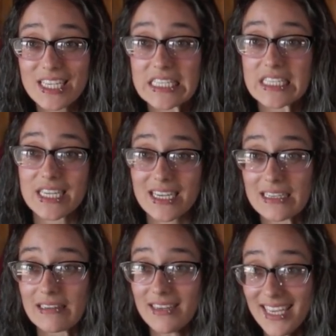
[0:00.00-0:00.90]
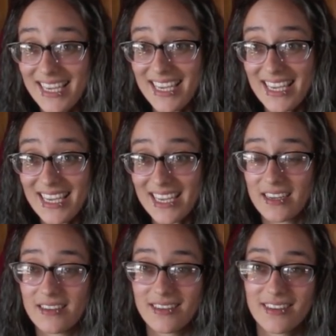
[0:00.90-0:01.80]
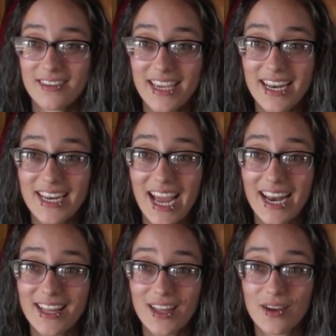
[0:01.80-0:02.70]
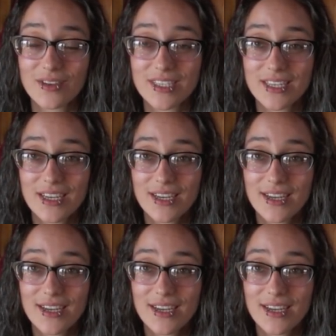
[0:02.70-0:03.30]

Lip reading: So, getting kind of close.